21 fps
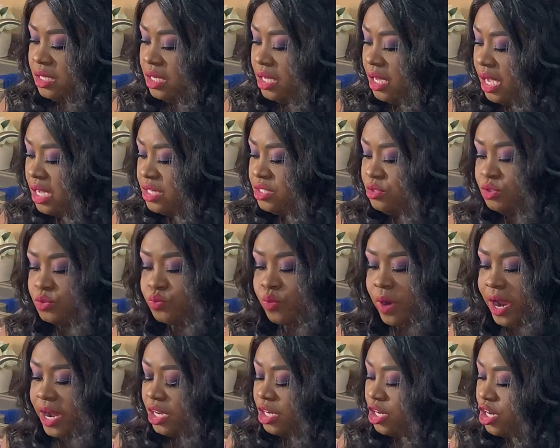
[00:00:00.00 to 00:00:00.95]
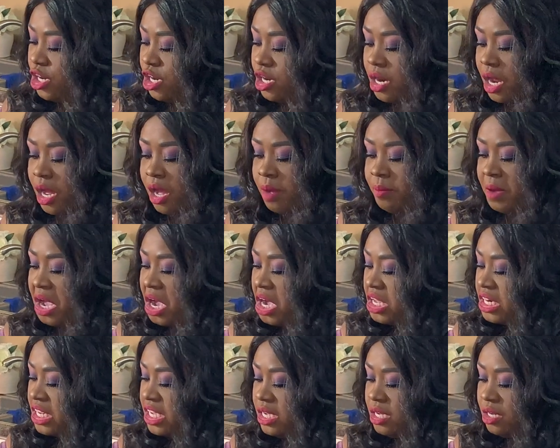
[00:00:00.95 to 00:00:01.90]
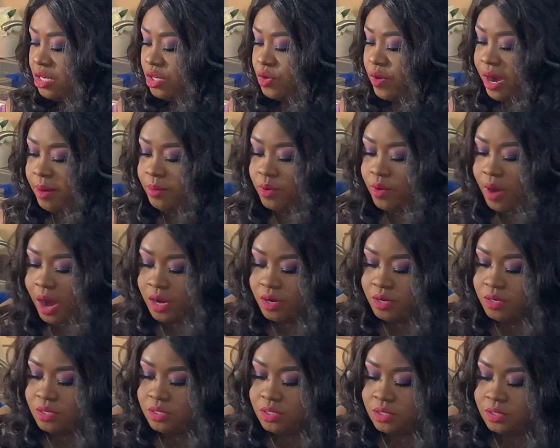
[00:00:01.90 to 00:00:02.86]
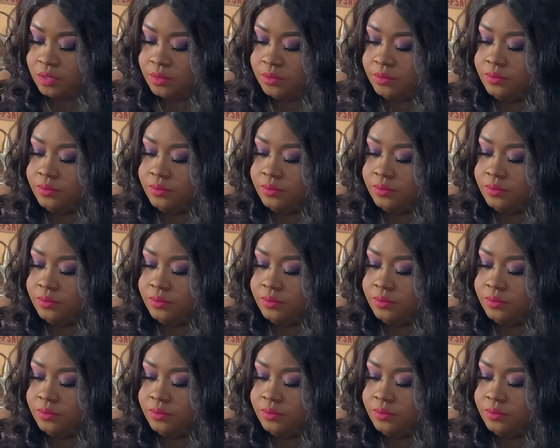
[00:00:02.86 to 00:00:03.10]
I use regular honey graham crackers.